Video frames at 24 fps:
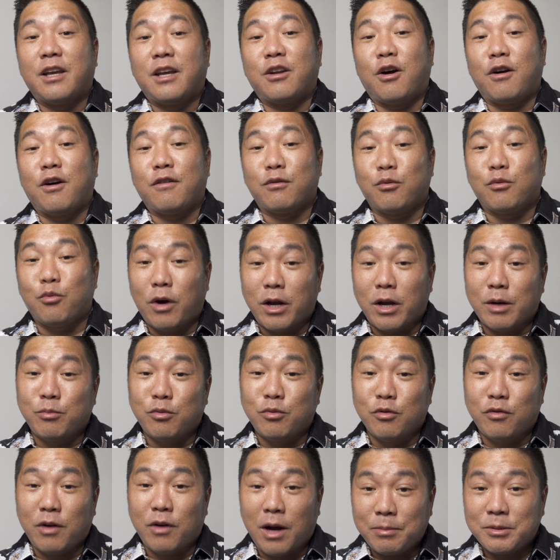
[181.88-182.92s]
and offer
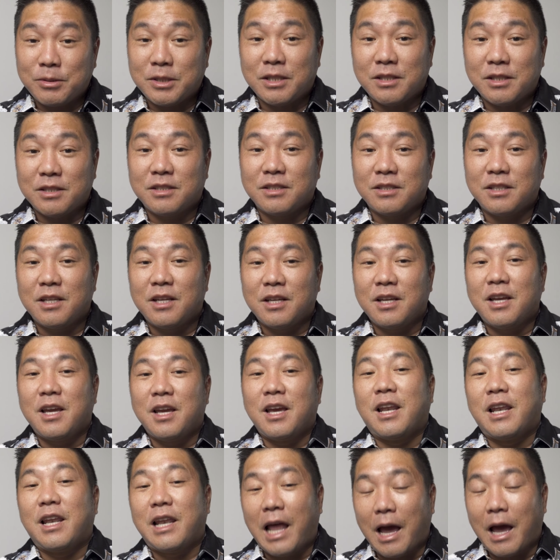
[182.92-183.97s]
waterproof options,
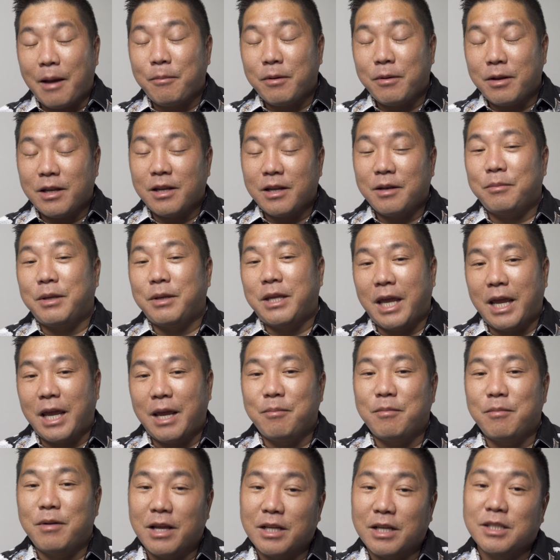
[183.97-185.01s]
laminate
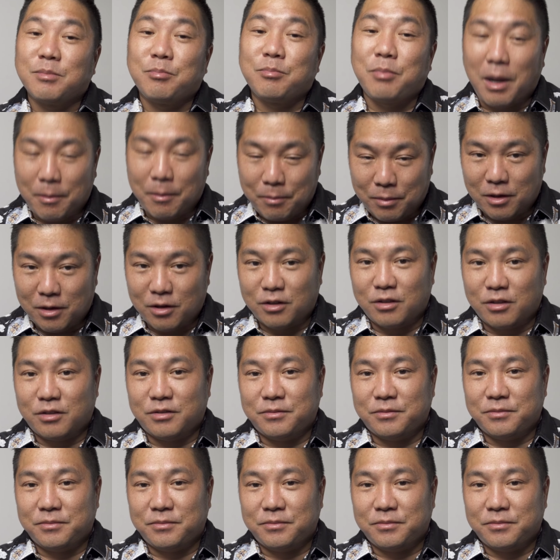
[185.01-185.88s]
became less popular.